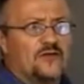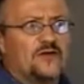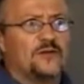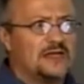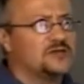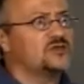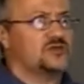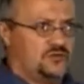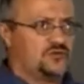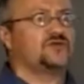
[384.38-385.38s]
plants
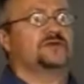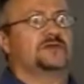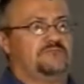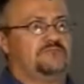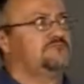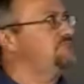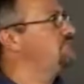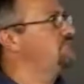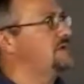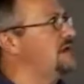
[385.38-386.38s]
to, to get
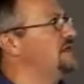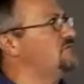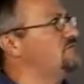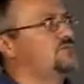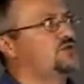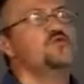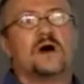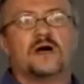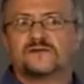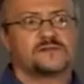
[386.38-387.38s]
at least two
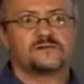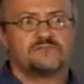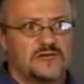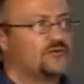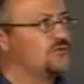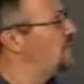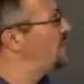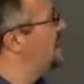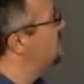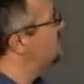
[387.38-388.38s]
months, they grew the
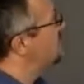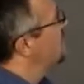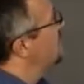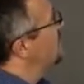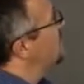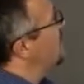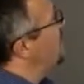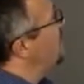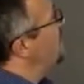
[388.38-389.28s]
plants. Okay?